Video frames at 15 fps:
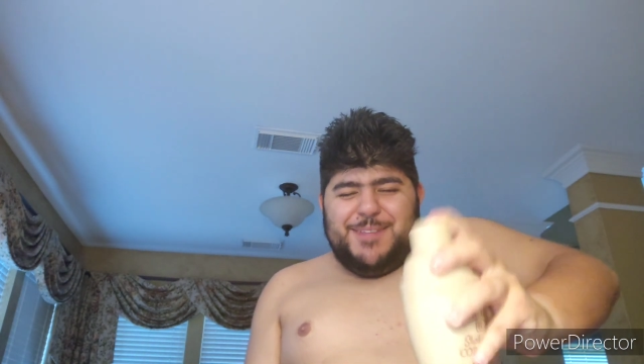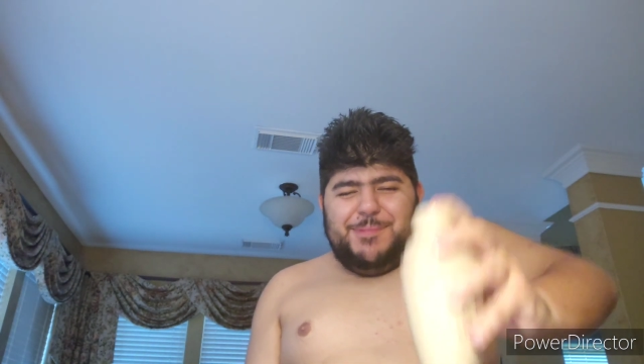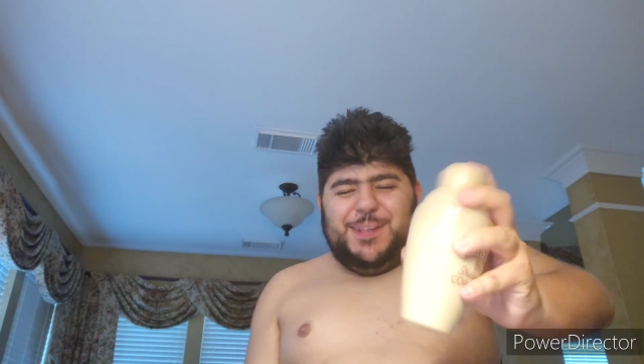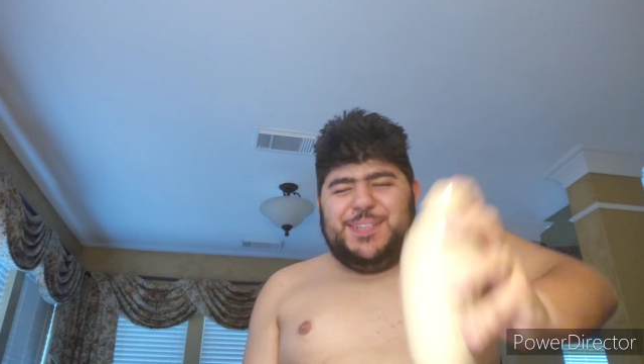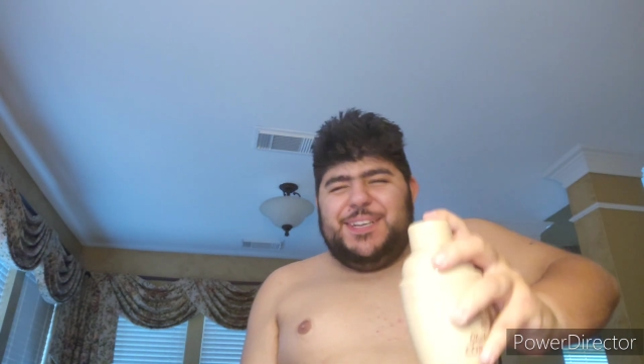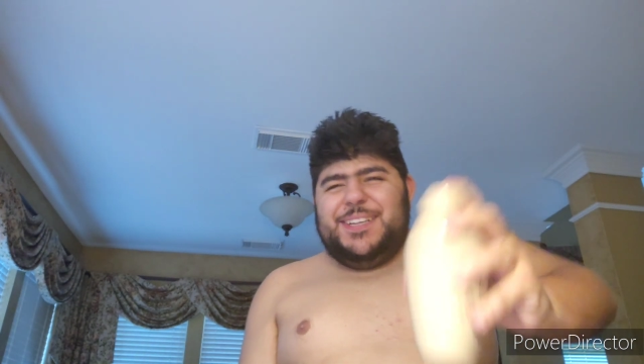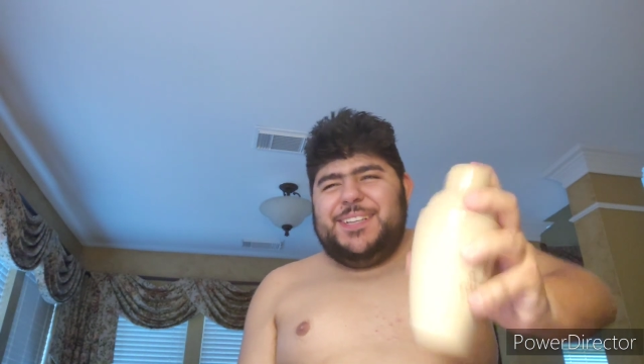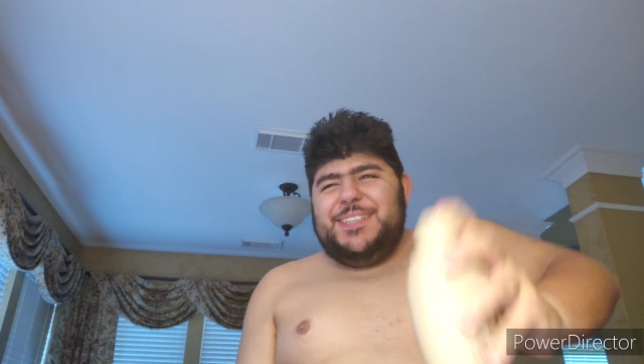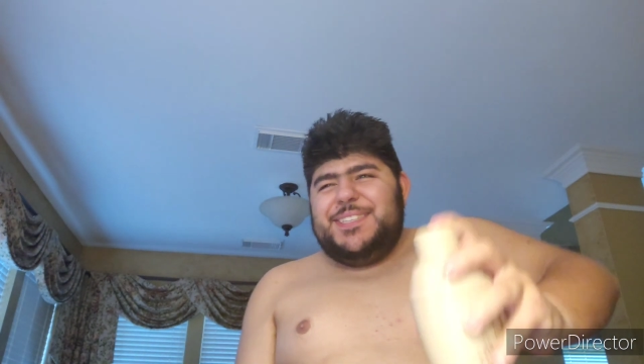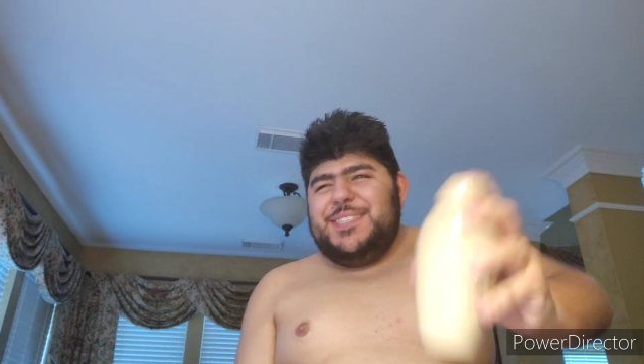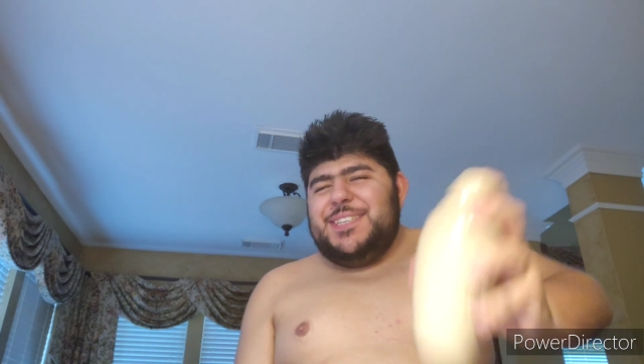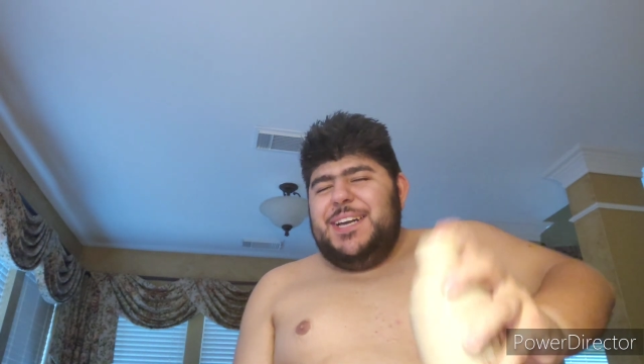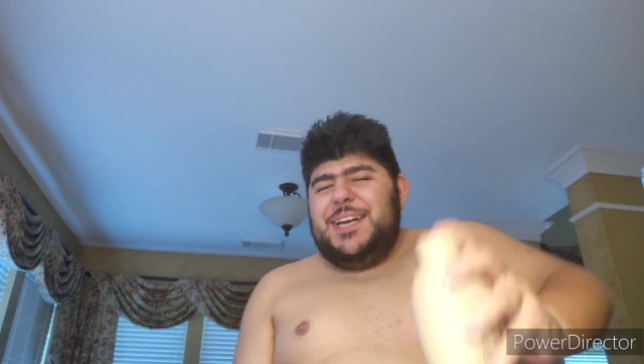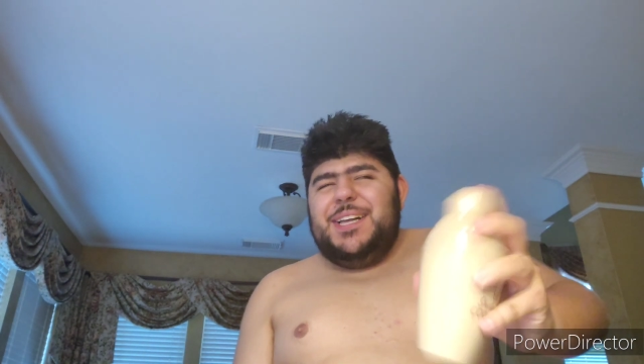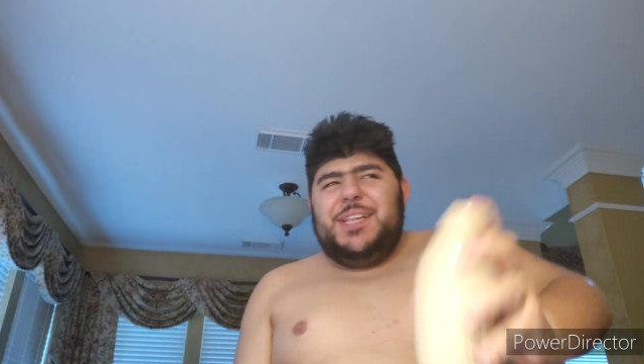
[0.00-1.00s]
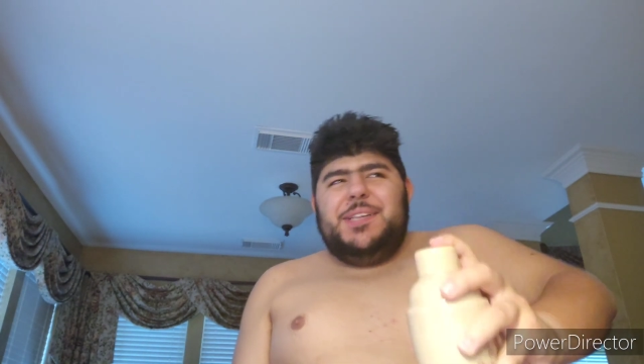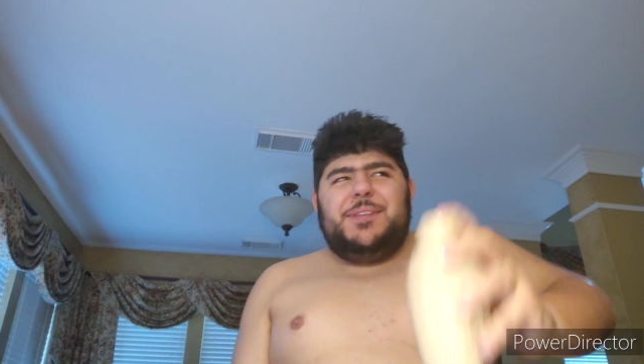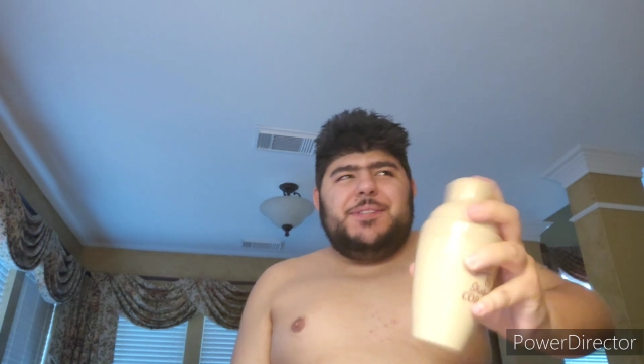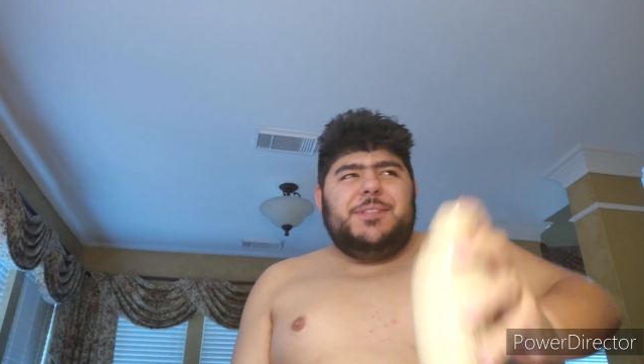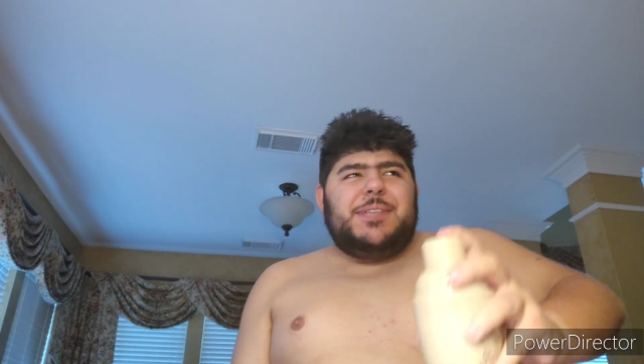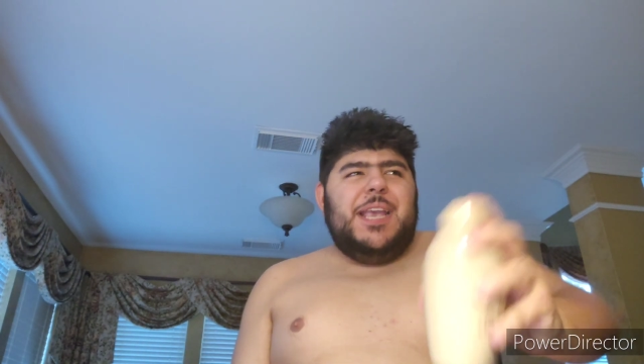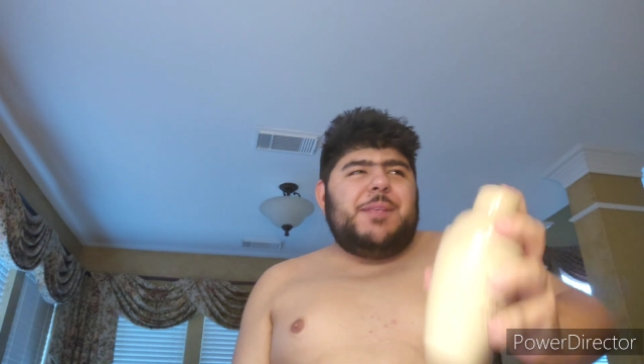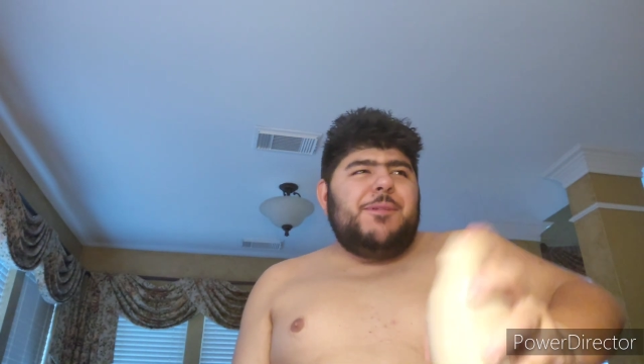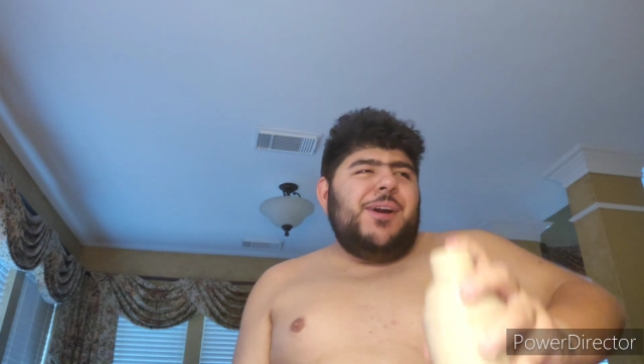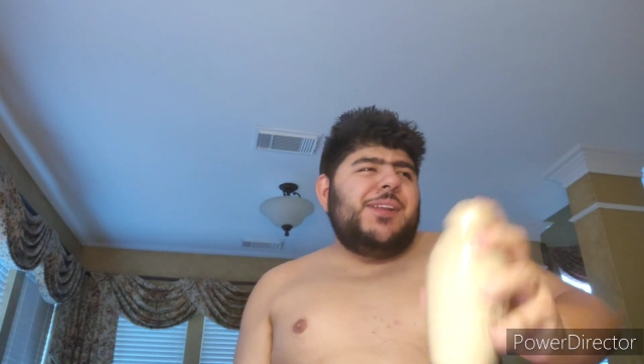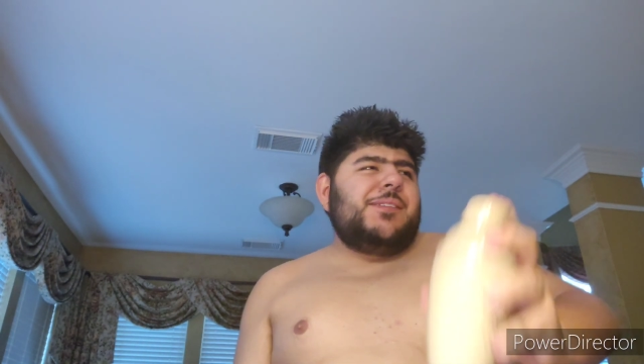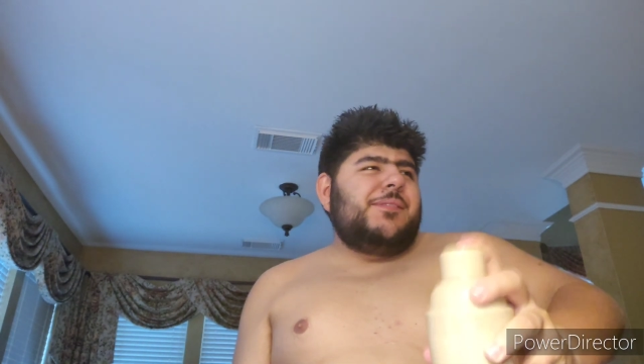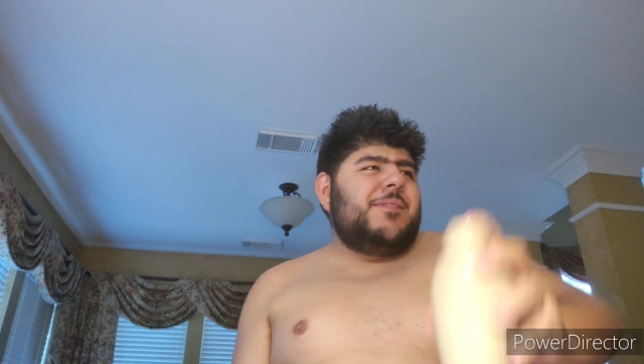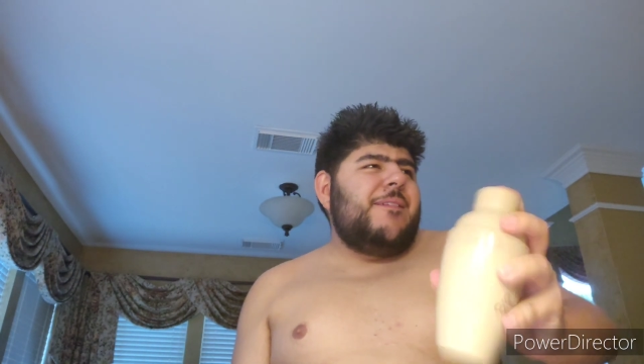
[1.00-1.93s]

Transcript: You get the game on.